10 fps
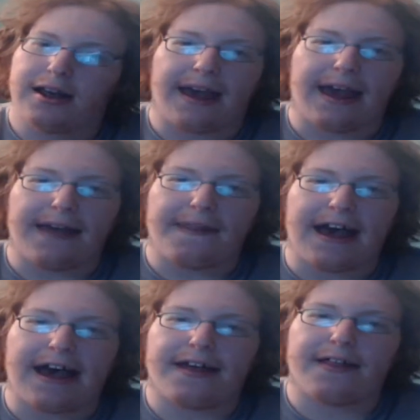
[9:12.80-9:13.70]
and
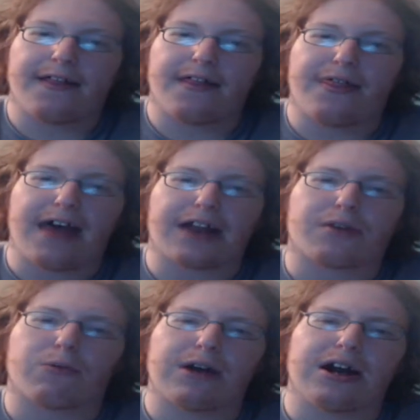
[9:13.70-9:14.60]
that's
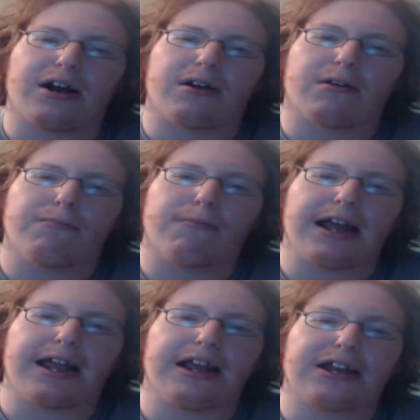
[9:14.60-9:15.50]
where
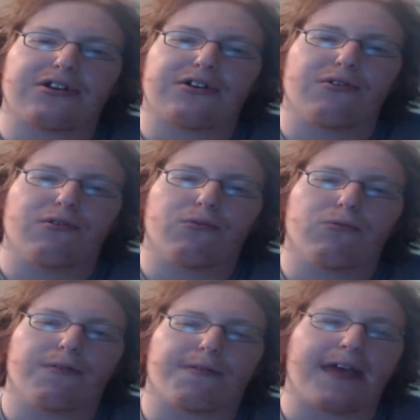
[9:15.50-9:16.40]
my issue
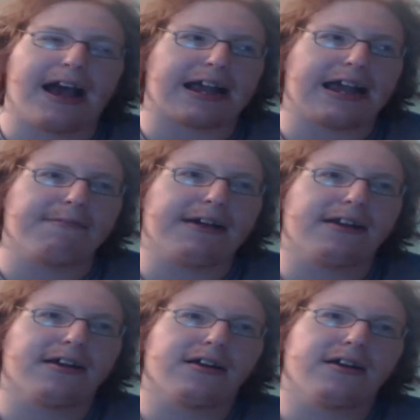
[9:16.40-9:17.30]
with that came in.
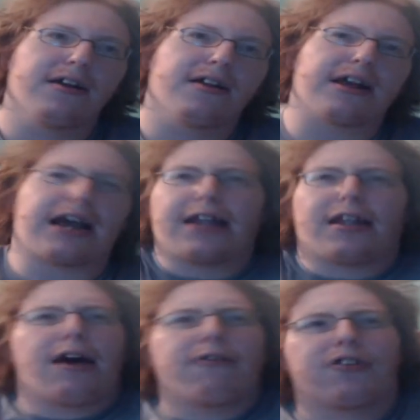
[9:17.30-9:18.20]
I
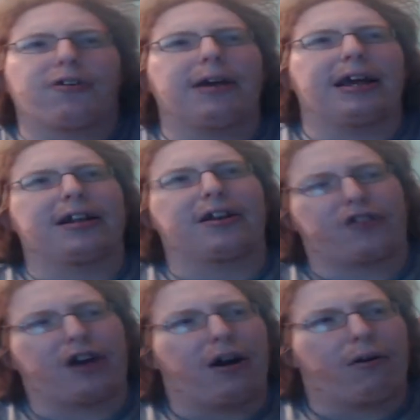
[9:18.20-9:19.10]
love doing the
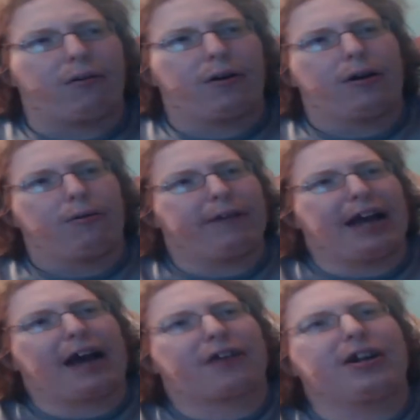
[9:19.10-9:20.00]
show. We
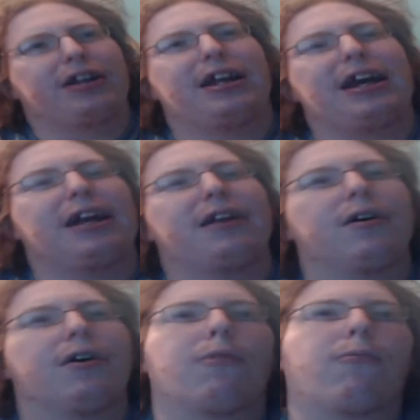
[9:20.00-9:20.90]
actually did
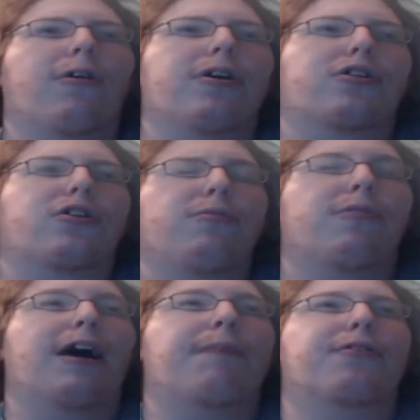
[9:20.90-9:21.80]
1 or 2
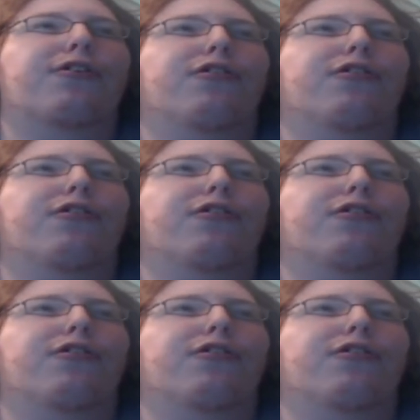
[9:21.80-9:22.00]
more episodes